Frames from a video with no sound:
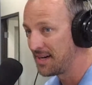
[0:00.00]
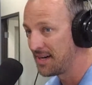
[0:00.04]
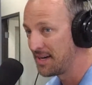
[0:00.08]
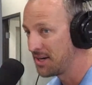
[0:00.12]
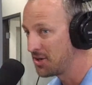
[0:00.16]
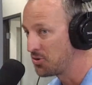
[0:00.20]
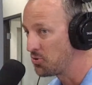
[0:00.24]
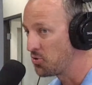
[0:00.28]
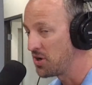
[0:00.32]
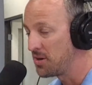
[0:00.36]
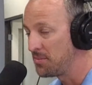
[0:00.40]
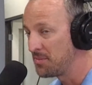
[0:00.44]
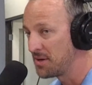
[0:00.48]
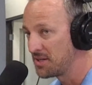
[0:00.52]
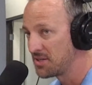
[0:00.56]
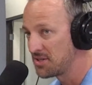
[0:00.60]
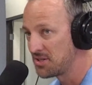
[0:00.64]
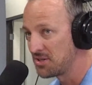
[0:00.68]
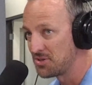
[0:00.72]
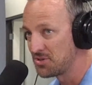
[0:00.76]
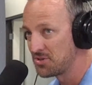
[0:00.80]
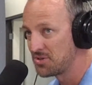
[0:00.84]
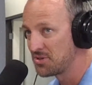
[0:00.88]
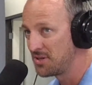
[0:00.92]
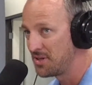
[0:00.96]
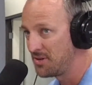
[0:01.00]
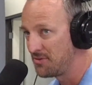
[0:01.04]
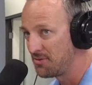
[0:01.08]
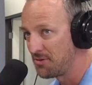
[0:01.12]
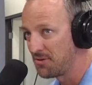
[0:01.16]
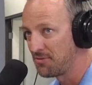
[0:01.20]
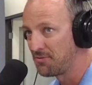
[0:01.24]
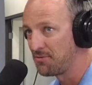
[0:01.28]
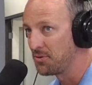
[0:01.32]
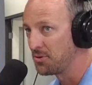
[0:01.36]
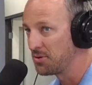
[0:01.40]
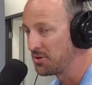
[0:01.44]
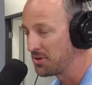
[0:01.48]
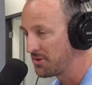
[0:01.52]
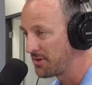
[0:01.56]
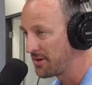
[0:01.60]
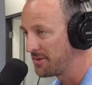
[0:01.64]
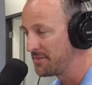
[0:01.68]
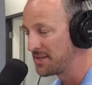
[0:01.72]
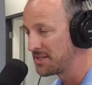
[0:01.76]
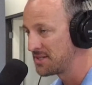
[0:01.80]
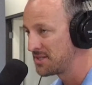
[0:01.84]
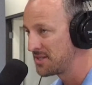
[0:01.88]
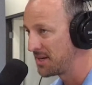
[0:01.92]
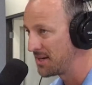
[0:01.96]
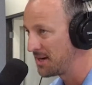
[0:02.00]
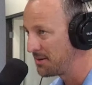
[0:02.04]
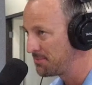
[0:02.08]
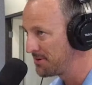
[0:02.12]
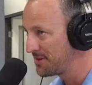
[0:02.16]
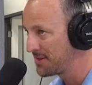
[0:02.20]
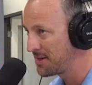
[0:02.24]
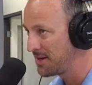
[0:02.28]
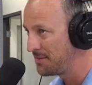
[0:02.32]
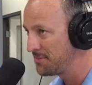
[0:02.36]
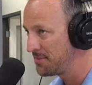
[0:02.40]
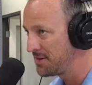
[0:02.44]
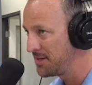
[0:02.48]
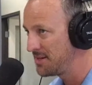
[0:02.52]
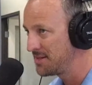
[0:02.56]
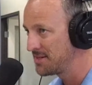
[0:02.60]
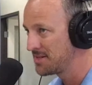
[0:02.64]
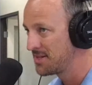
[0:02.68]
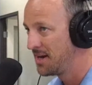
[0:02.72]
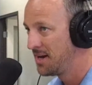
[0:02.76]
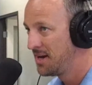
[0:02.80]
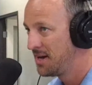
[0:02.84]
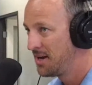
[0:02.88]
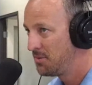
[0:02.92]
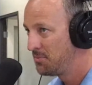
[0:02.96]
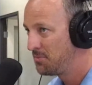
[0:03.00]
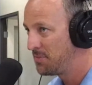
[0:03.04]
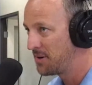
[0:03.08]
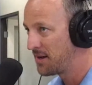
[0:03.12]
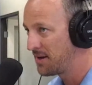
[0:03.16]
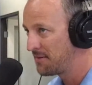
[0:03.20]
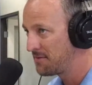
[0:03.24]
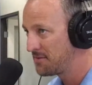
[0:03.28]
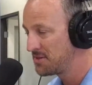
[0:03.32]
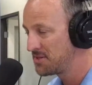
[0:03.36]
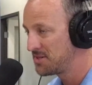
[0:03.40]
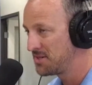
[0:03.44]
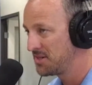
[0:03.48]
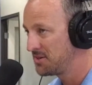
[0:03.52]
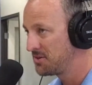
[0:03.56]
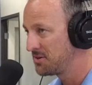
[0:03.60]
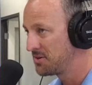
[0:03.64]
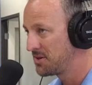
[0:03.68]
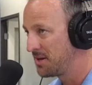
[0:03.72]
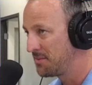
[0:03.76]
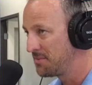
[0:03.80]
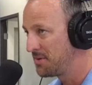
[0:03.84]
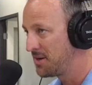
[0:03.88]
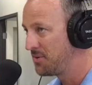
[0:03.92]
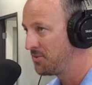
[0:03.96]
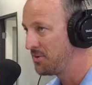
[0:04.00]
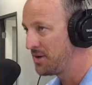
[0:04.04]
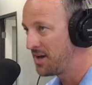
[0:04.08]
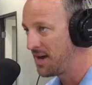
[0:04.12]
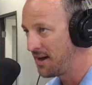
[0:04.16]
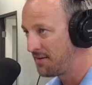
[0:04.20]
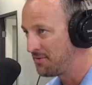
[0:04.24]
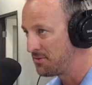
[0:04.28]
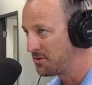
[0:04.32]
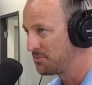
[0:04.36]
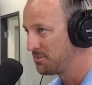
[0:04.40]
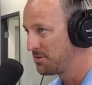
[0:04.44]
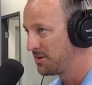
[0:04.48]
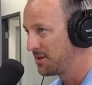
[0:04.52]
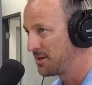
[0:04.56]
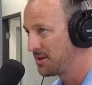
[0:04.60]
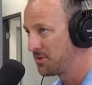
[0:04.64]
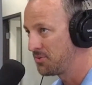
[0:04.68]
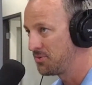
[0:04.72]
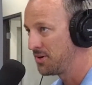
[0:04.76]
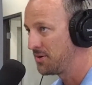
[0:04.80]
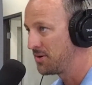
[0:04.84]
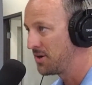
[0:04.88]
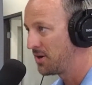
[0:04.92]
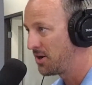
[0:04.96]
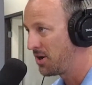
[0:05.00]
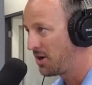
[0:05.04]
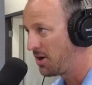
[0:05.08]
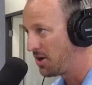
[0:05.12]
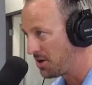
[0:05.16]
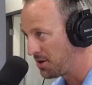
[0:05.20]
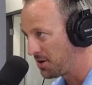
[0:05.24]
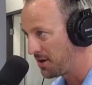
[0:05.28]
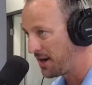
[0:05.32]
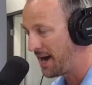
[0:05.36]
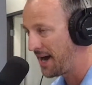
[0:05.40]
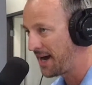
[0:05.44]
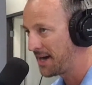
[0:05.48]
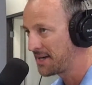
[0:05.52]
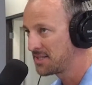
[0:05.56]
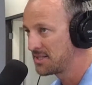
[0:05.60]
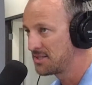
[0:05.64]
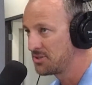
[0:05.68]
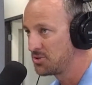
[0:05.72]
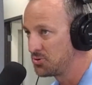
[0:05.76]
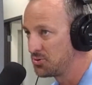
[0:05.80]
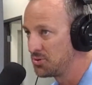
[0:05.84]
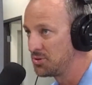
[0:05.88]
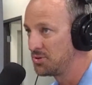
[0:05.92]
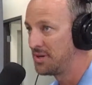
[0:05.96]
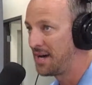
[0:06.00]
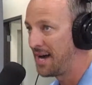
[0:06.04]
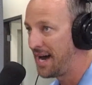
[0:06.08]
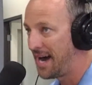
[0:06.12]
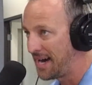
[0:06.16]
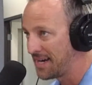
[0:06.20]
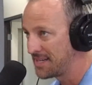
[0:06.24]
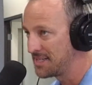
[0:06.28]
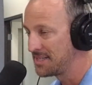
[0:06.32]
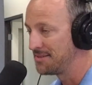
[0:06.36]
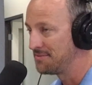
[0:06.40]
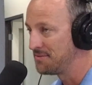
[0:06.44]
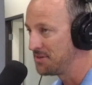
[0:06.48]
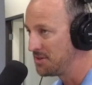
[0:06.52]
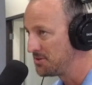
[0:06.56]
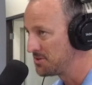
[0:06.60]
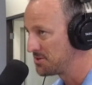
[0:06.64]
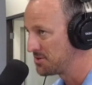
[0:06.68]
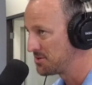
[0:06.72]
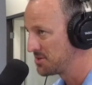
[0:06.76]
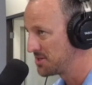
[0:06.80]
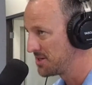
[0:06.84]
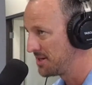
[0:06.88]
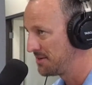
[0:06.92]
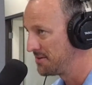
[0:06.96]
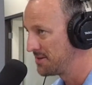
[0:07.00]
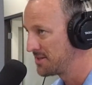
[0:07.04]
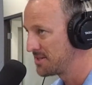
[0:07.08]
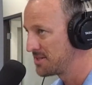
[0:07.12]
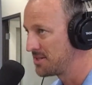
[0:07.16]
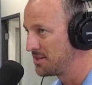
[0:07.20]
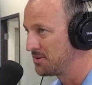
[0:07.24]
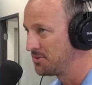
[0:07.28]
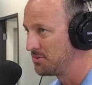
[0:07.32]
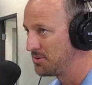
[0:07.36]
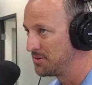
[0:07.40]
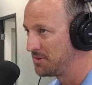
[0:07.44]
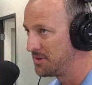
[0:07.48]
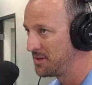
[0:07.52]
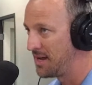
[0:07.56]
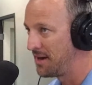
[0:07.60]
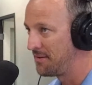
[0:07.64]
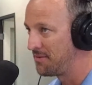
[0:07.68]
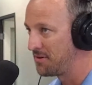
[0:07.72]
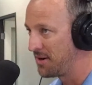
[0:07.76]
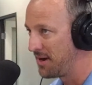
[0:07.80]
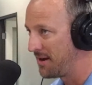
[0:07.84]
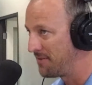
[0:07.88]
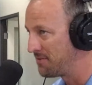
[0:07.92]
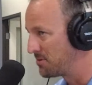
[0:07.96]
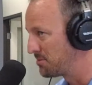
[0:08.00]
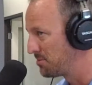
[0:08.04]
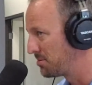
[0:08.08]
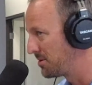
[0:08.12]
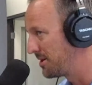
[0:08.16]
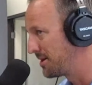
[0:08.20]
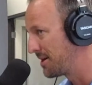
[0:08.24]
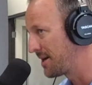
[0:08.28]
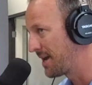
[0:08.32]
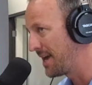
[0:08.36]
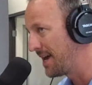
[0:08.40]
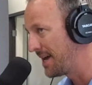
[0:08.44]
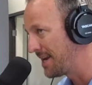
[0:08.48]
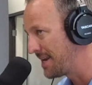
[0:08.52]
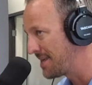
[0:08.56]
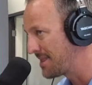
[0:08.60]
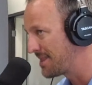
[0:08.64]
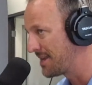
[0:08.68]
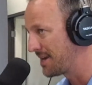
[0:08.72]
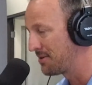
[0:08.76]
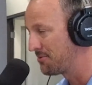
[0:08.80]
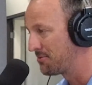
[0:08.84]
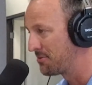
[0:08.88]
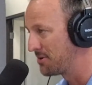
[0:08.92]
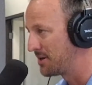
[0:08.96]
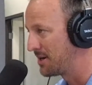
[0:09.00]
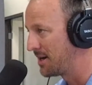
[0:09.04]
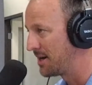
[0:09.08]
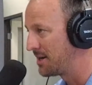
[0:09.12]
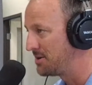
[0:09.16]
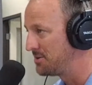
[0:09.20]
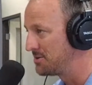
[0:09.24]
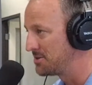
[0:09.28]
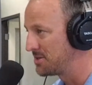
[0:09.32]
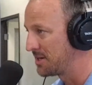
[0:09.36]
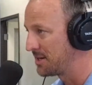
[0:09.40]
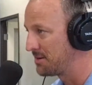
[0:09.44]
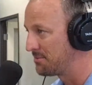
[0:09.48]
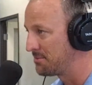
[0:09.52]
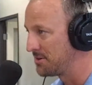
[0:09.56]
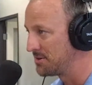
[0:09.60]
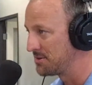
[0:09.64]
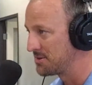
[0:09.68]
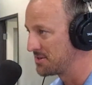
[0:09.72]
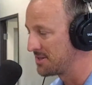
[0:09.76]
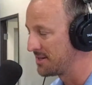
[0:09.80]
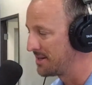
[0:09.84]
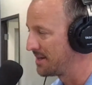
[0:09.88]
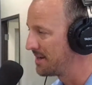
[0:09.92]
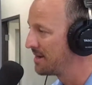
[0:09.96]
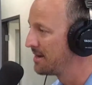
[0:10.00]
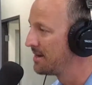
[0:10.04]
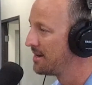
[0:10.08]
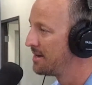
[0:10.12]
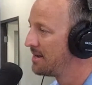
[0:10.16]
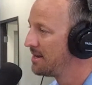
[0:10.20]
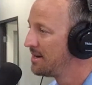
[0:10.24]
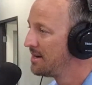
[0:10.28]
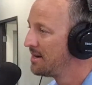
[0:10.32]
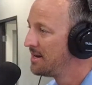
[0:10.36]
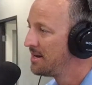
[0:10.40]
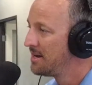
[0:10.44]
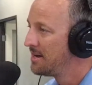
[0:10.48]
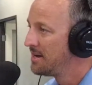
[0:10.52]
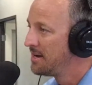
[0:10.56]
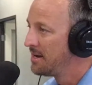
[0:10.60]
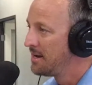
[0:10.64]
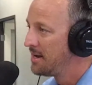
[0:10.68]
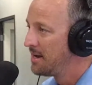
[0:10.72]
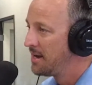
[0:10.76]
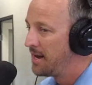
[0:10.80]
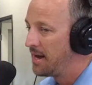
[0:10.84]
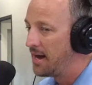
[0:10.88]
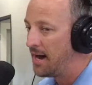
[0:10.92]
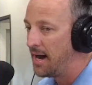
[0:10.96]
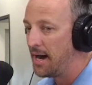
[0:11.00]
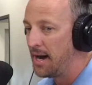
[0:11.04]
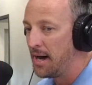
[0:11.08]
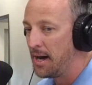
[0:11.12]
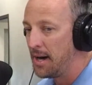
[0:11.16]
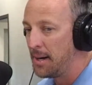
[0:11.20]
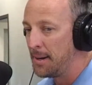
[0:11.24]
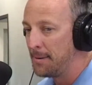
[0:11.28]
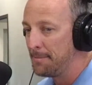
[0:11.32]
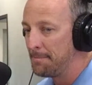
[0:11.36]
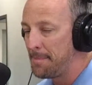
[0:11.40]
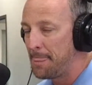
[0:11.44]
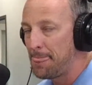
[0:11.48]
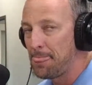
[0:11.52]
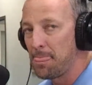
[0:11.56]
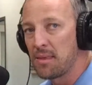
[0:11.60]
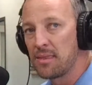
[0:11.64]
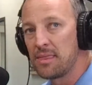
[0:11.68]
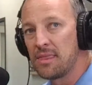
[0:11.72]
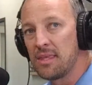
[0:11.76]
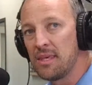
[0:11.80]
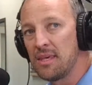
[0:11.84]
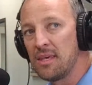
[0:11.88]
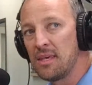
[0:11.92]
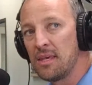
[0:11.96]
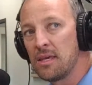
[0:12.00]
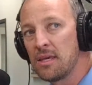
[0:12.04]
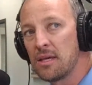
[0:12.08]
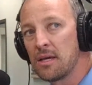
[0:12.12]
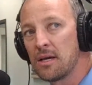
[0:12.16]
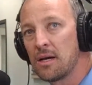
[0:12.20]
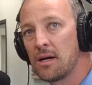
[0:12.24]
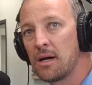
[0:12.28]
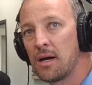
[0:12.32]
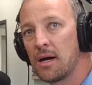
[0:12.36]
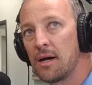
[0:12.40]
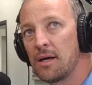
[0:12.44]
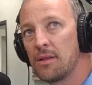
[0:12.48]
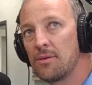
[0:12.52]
uh, agreements or referral agreements set up with companies, but every single company we ever plug, we are actual active users of it. So we'll yep. never ever plug anything if we're not using it personally. Yep. Um, the...